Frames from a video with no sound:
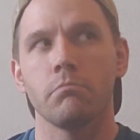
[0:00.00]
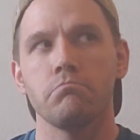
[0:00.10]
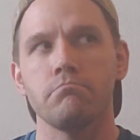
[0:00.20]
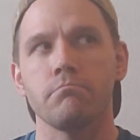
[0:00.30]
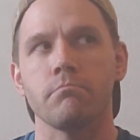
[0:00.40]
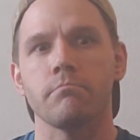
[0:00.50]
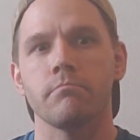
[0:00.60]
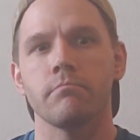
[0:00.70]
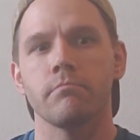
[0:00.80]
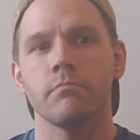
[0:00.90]
And
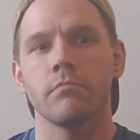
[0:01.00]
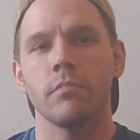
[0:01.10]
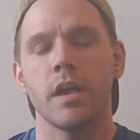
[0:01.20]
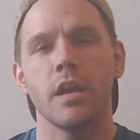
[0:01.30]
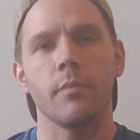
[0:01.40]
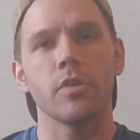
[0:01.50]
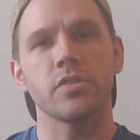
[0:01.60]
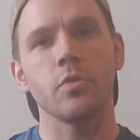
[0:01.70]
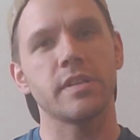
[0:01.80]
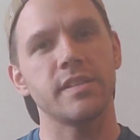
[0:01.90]
I'm
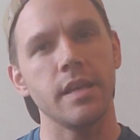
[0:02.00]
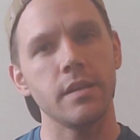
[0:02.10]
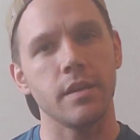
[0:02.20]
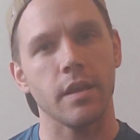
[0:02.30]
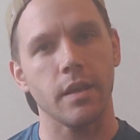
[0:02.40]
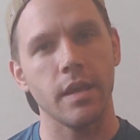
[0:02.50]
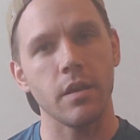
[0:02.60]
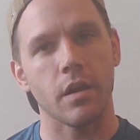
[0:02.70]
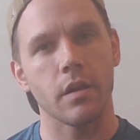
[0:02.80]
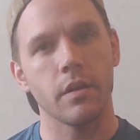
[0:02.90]
also extending
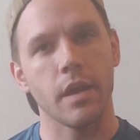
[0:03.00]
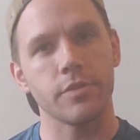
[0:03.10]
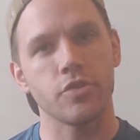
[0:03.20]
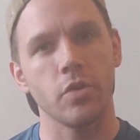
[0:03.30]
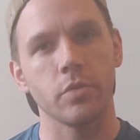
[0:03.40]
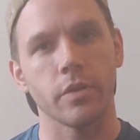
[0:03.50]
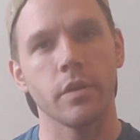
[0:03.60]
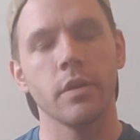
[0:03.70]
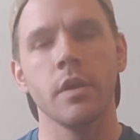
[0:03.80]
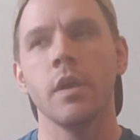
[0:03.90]
here at the shoulder.
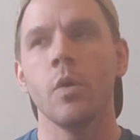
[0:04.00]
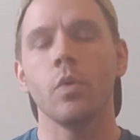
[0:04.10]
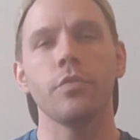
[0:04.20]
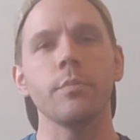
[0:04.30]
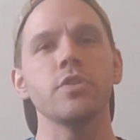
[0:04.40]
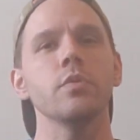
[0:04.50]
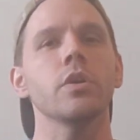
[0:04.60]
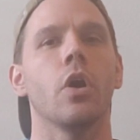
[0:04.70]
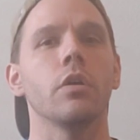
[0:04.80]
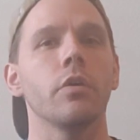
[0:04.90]
Well, if I'm doing
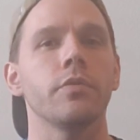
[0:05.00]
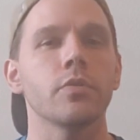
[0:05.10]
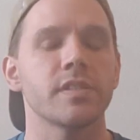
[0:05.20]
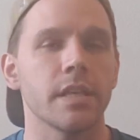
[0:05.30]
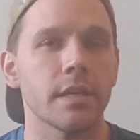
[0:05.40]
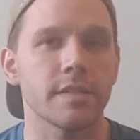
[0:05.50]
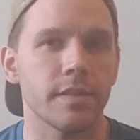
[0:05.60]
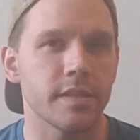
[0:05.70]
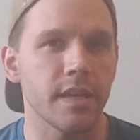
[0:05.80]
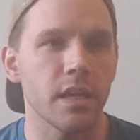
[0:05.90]
all of those things at
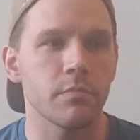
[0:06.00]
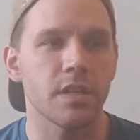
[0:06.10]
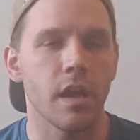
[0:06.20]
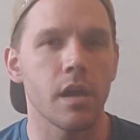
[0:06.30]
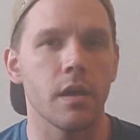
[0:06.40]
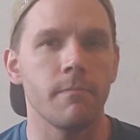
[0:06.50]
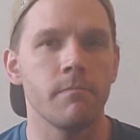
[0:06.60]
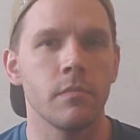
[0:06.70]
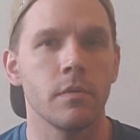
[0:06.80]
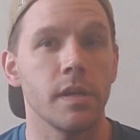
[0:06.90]
the same time,
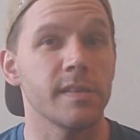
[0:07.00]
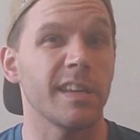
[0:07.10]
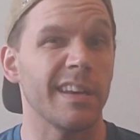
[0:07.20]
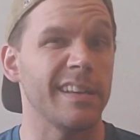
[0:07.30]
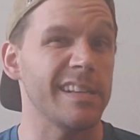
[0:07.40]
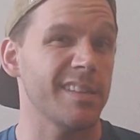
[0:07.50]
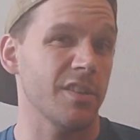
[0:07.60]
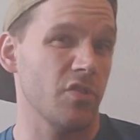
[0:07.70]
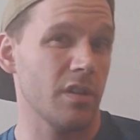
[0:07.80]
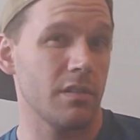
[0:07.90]
is it an
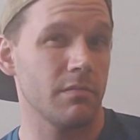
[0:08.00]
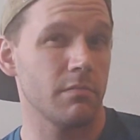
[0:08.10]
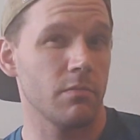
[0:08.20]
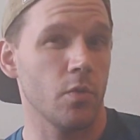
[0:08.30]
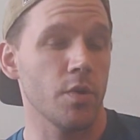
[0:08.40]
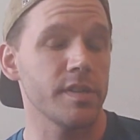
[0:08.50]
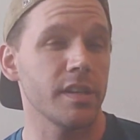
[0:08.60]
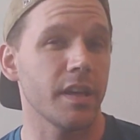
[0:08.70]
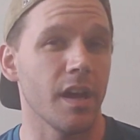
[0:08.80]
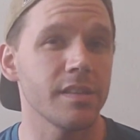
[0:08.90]
eccentric or is it a
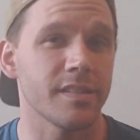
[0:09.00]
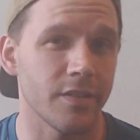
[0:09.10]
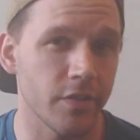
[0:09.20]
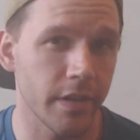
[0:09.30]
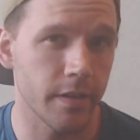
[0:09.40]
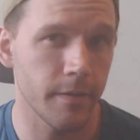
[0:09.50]
concentric?